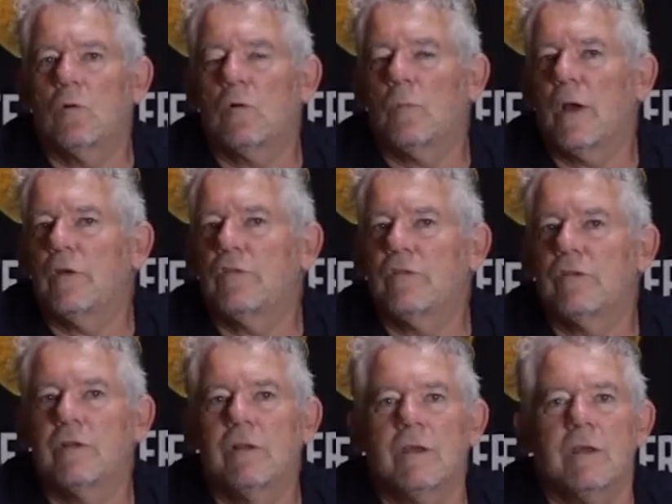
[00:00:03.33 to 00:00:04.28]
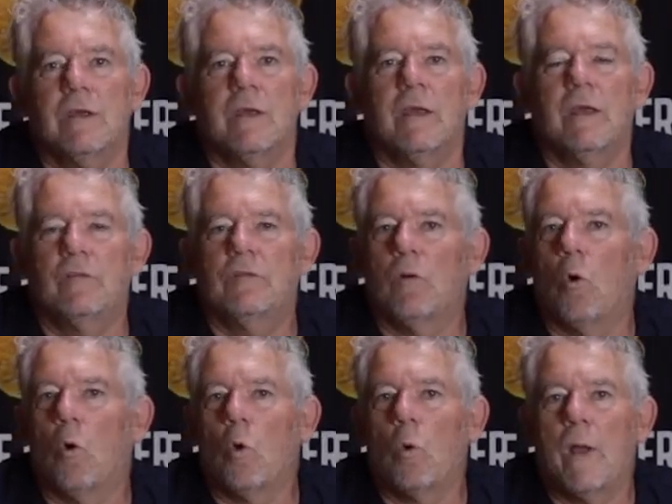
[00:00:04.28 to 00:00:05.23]
Automation is
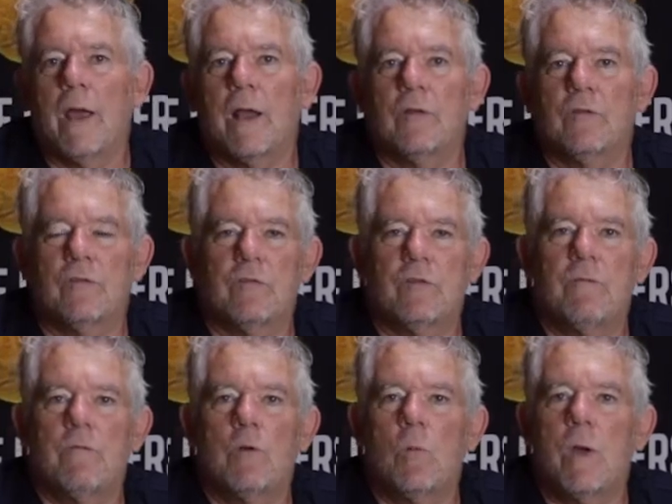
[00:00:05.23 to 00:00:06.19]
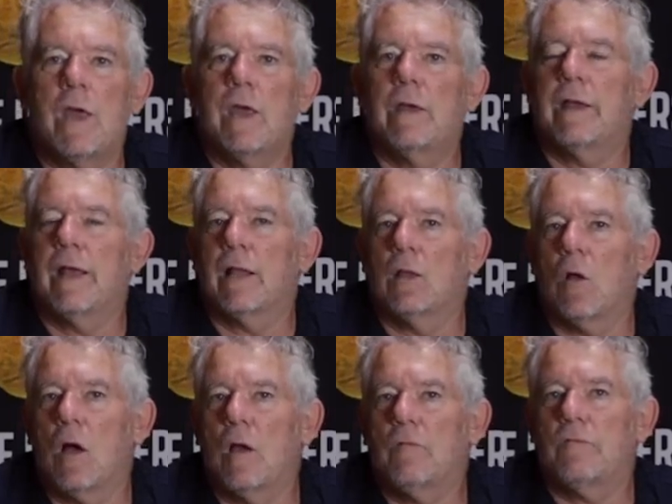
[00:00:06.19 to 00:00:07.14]
all around us. It's everywhere in our
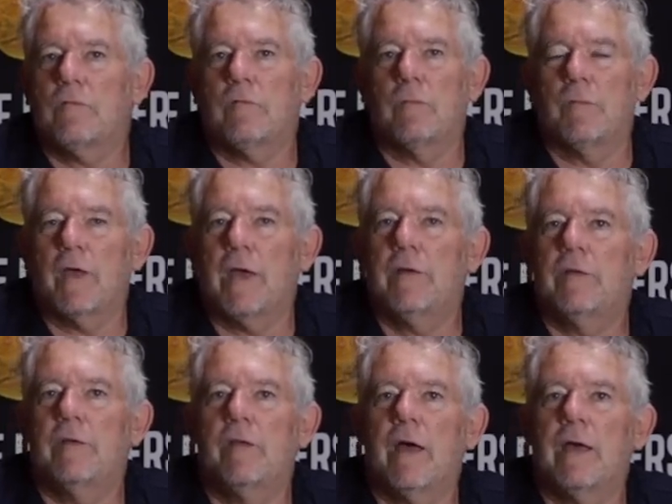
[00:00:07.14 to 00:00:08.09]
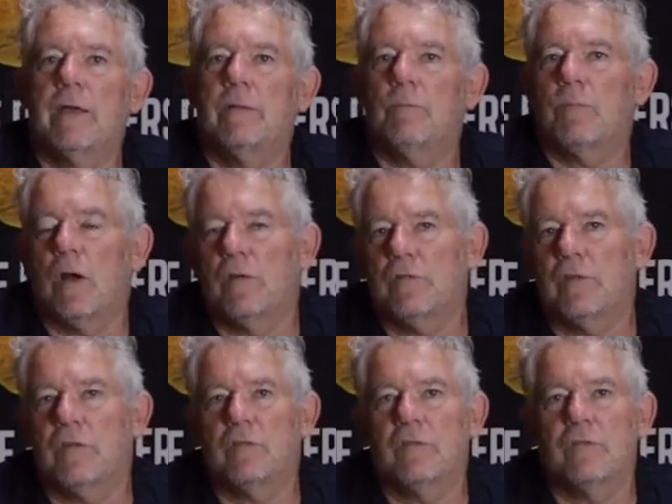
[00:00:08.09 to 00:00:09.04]
life, from day-to-day
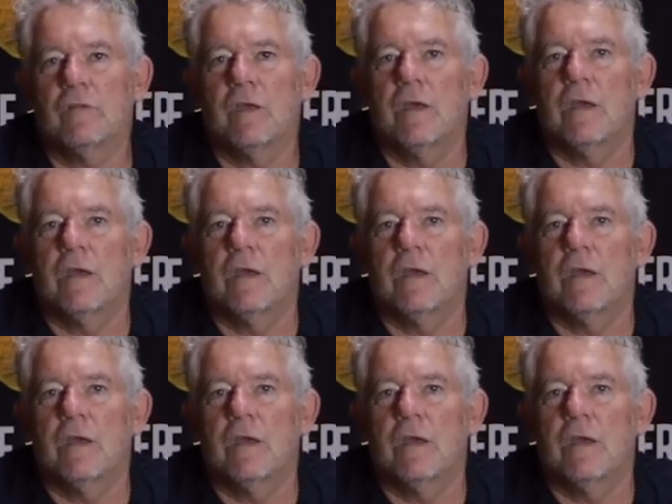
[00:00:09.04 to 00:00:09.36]
processes.